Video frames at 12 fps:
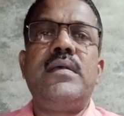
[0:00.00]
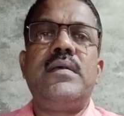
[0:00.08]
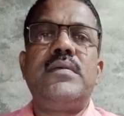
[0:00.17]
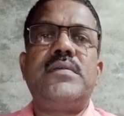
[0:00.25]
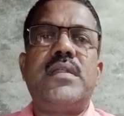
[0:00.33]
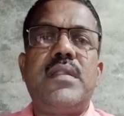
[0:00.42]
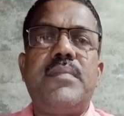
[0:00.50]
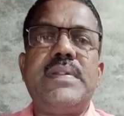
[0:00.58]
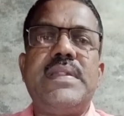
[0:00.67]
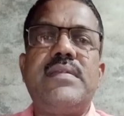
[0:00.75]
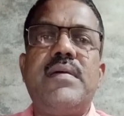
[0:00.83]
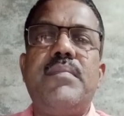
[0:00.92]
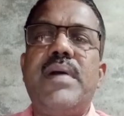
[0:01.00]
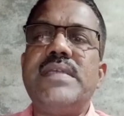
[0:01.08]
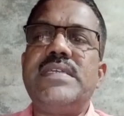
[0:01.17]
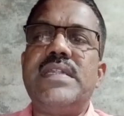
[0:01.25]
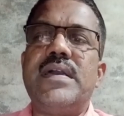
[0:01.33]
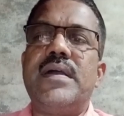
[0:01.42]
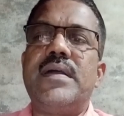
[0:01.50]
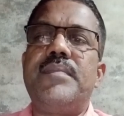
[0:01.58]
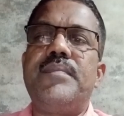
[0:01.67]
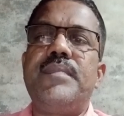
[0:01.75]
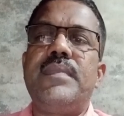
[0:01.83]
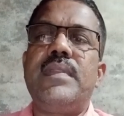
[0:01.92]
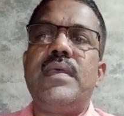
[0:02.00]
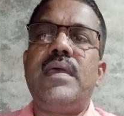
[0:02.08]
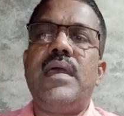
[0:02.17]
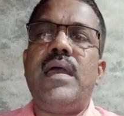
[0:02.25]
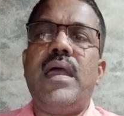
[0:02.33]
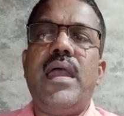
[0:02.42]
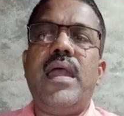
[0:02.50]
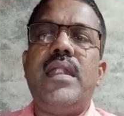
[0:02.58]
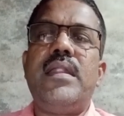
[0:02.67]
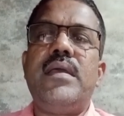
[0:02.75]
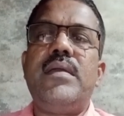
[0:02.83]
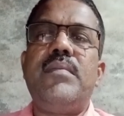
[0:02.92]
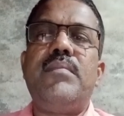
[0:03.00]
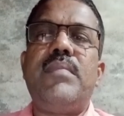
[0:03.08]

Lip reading: Chhatrapati Sambhajinagar, and